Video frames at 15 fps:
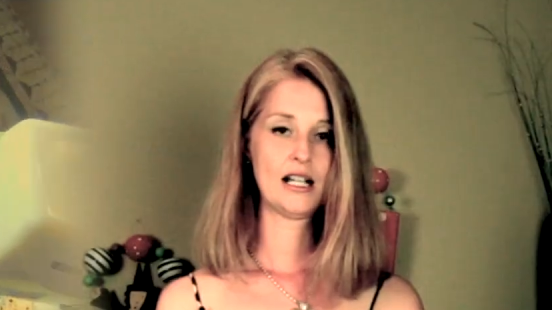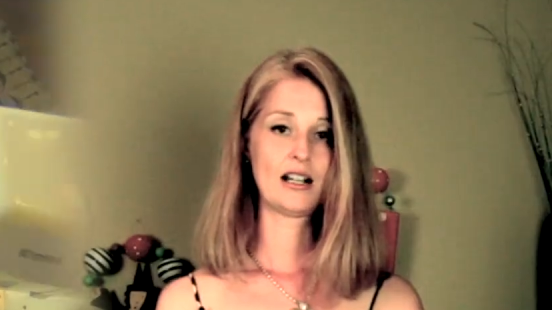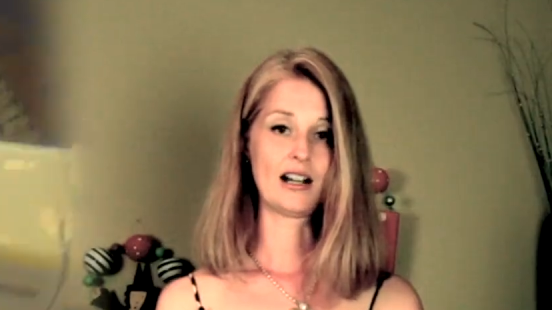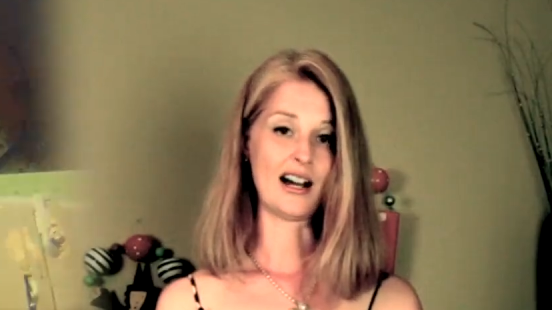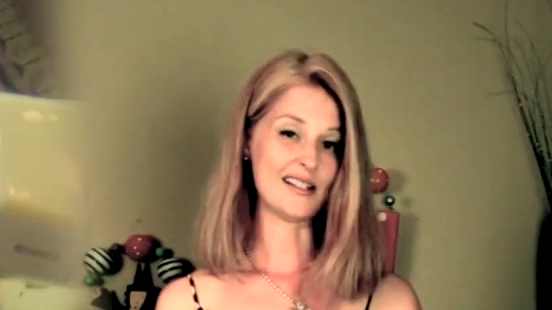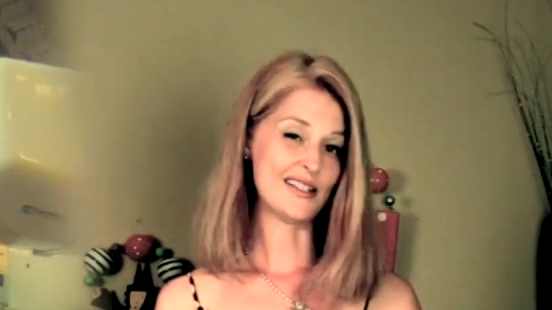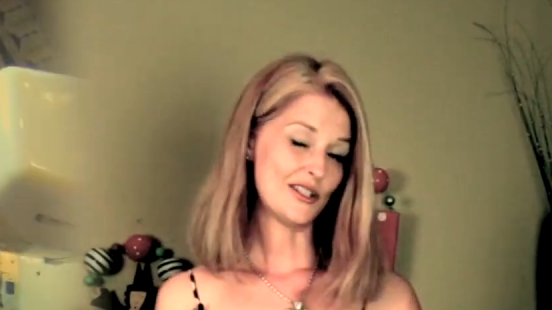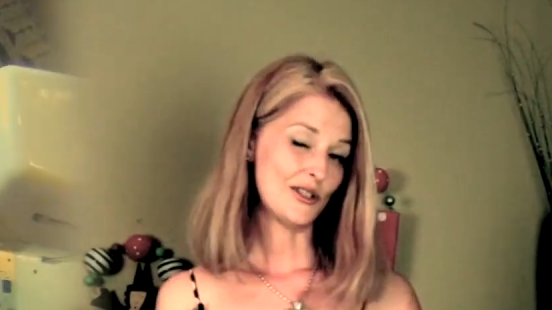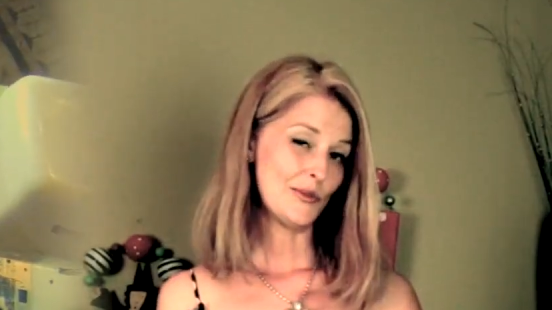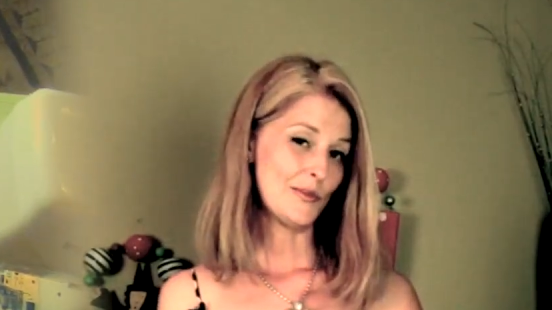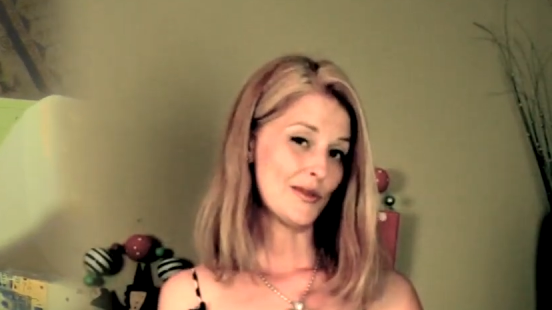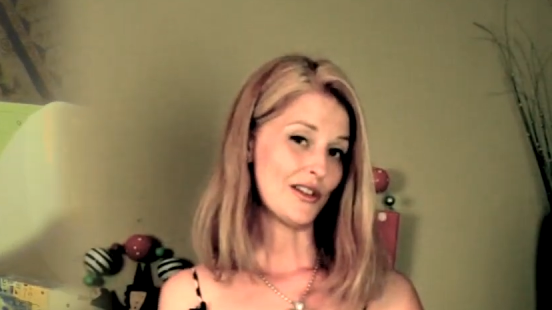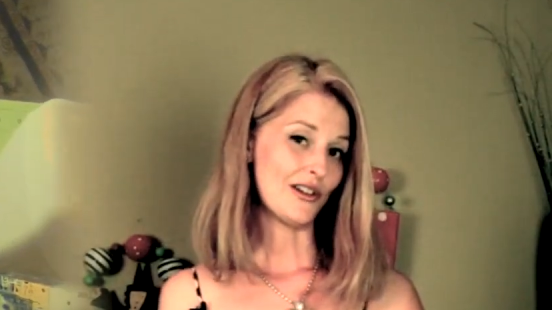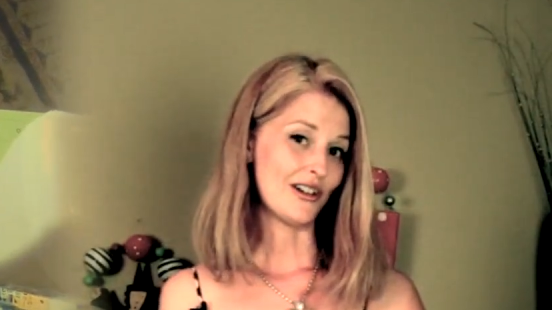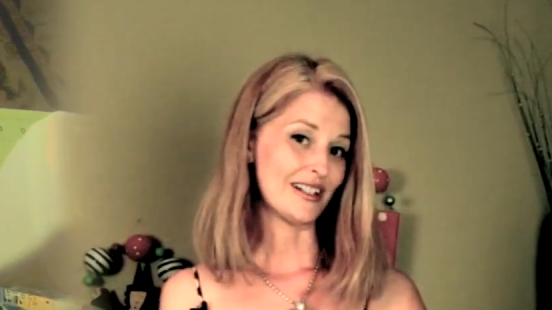
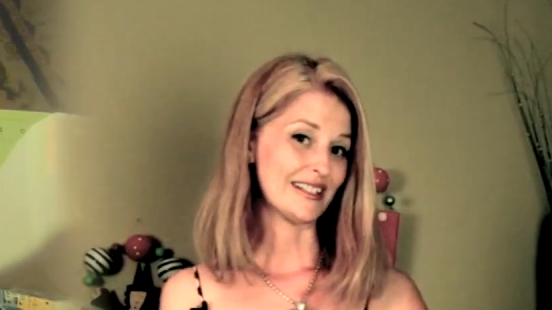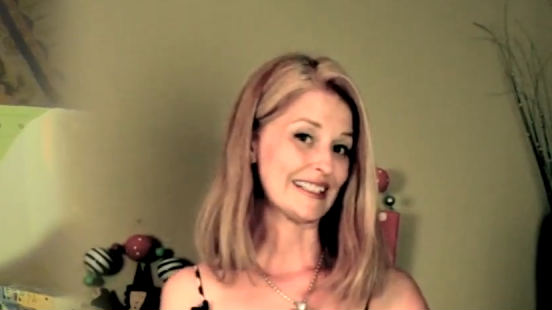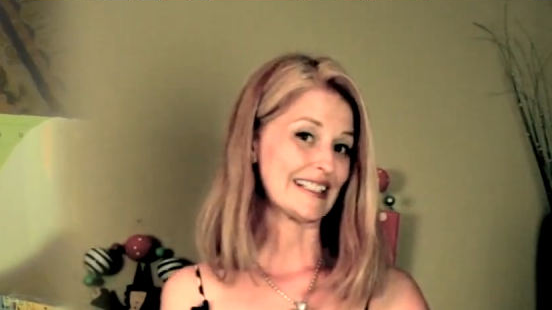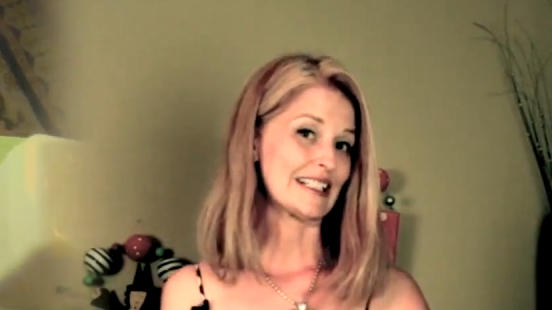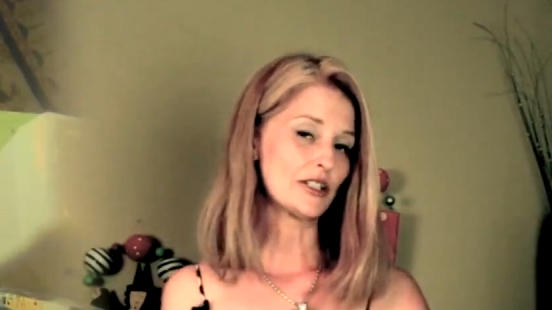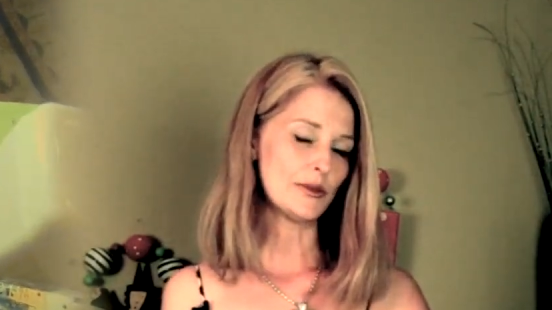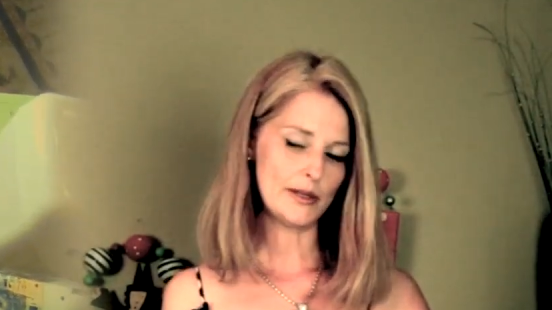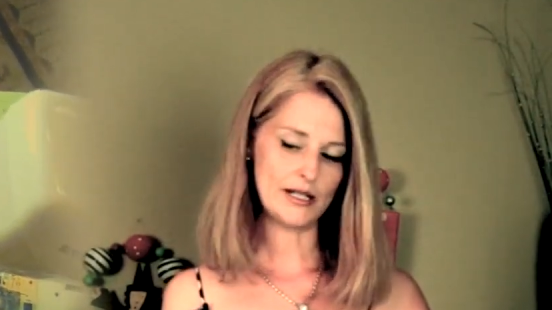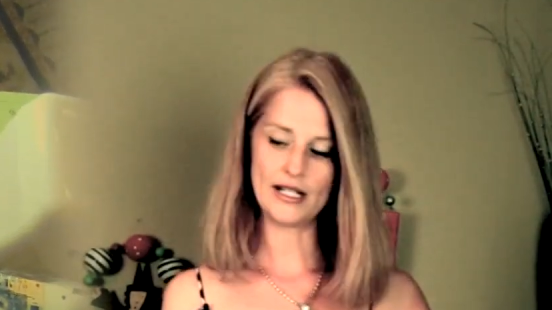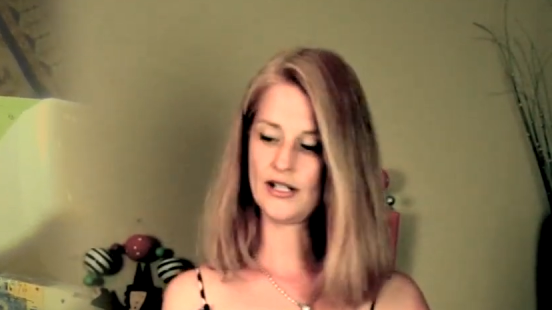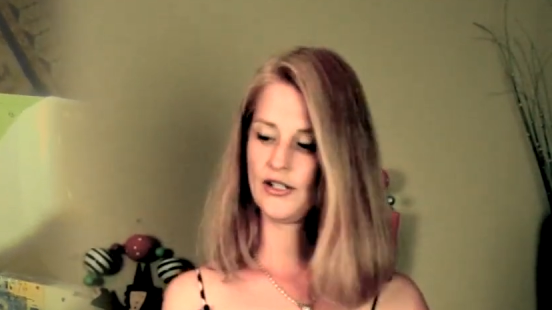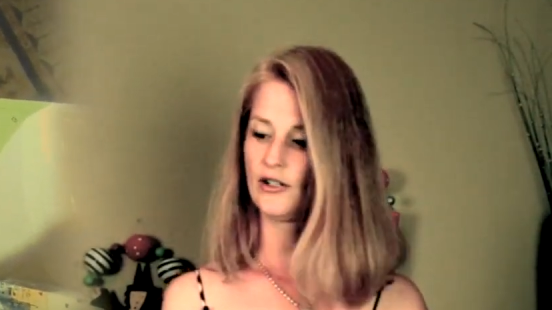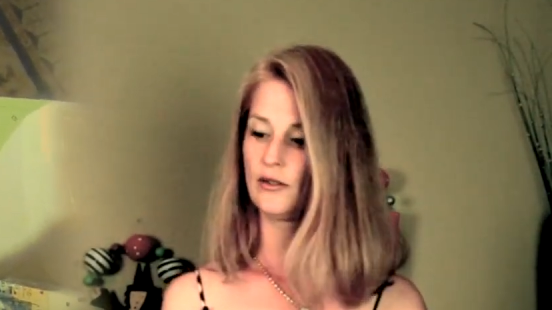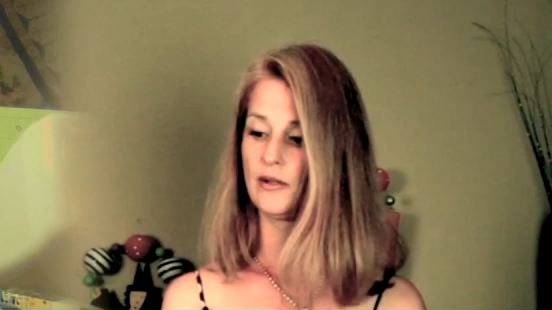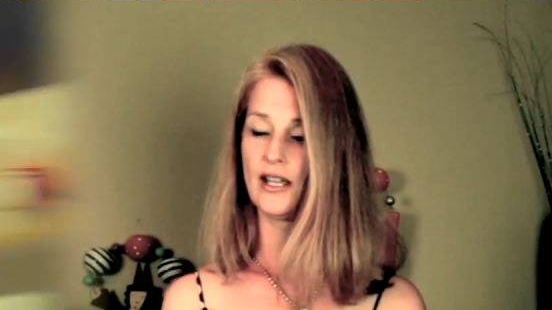Costumes are a little bit
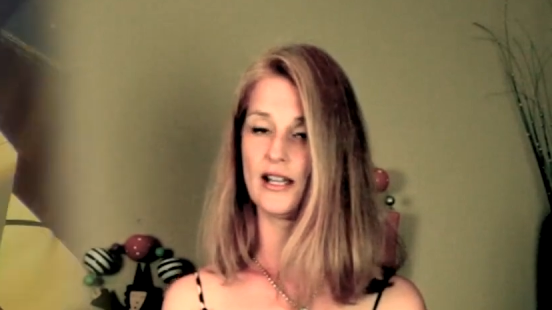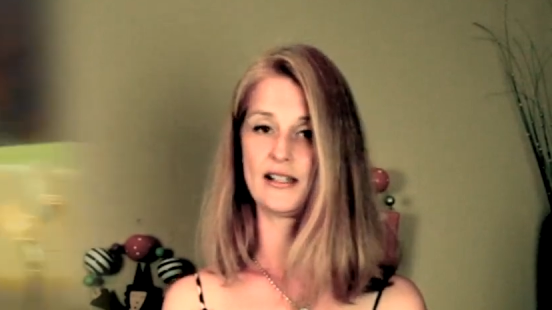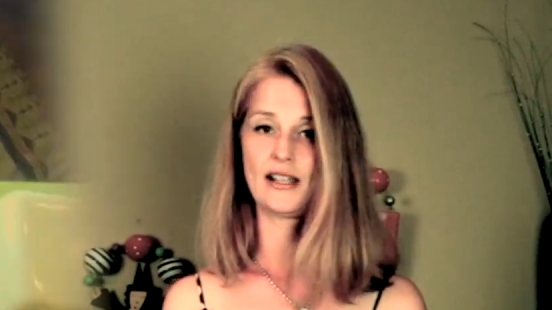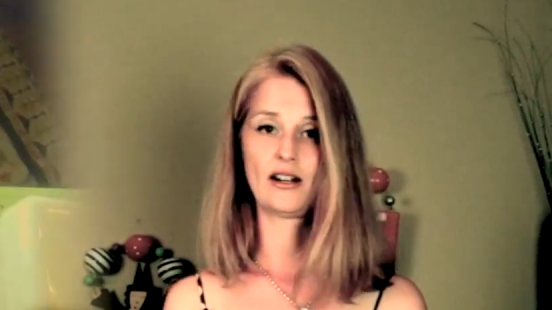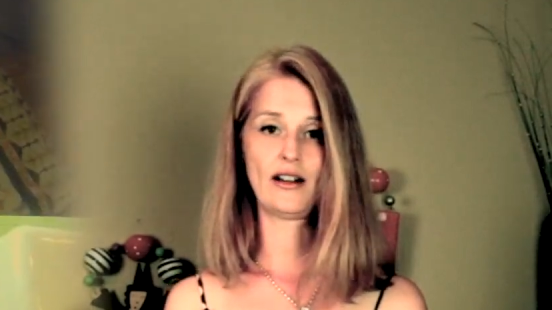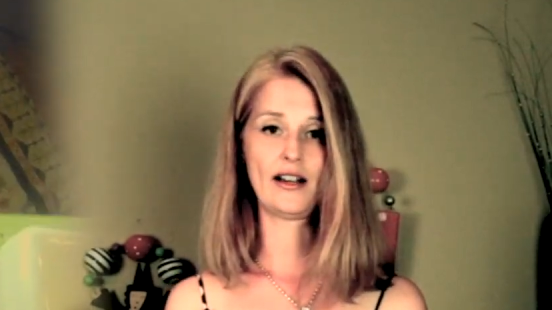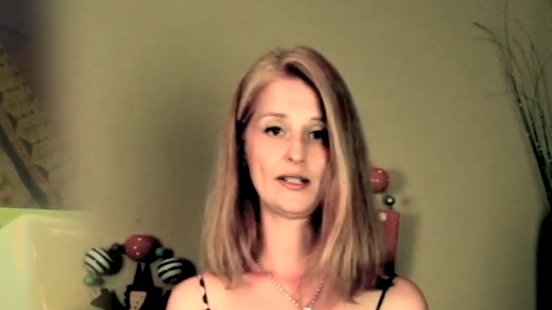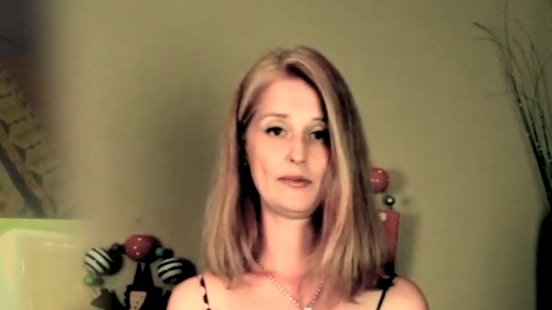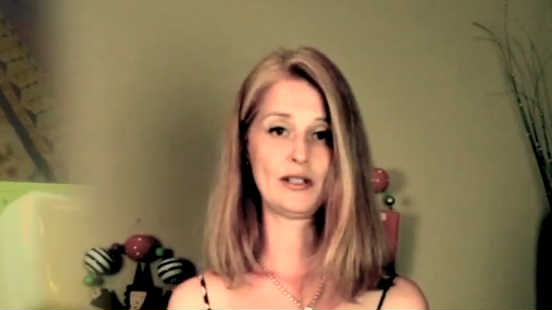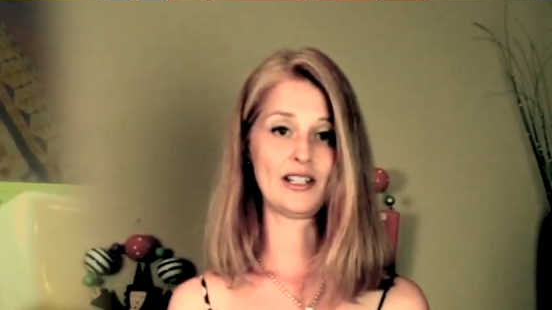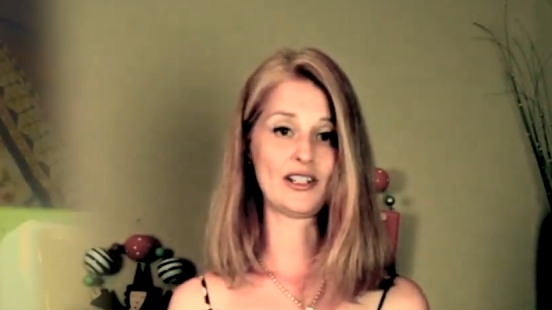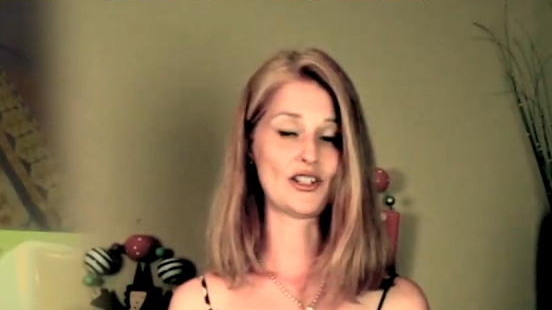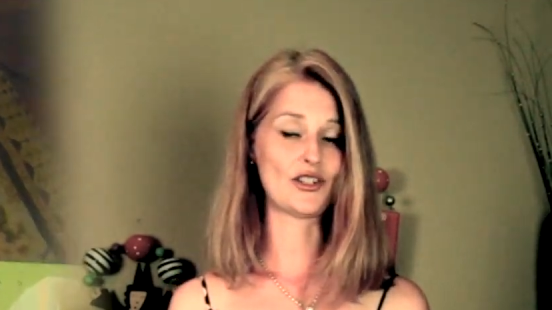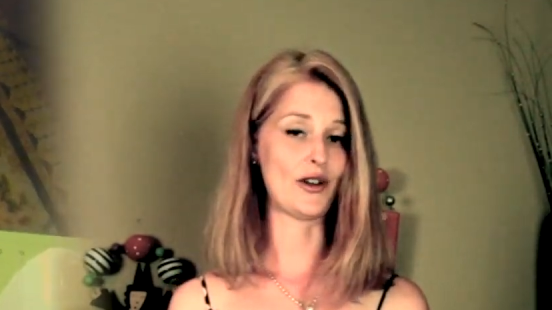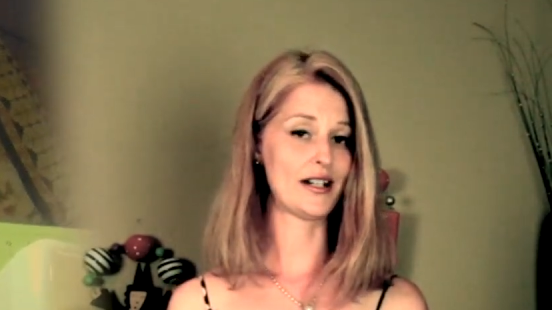easier because they don't have to be
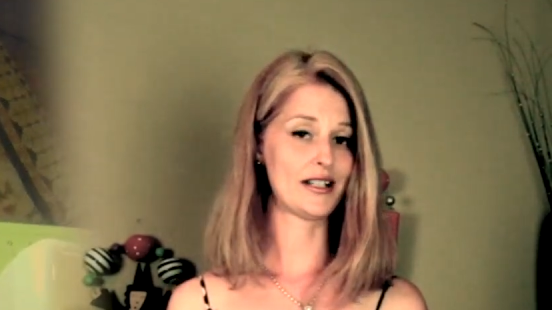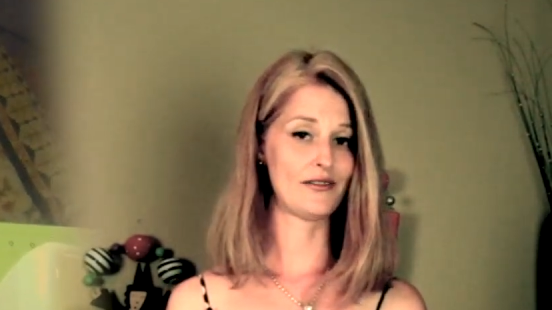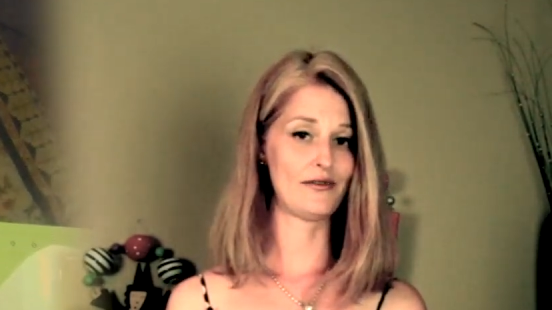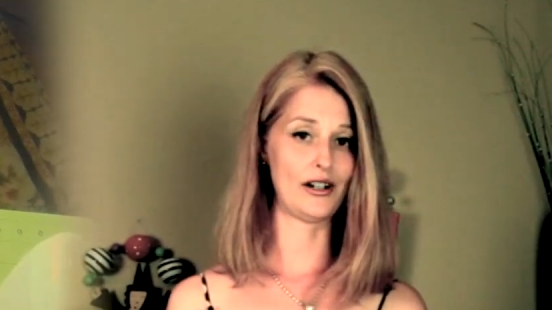constructed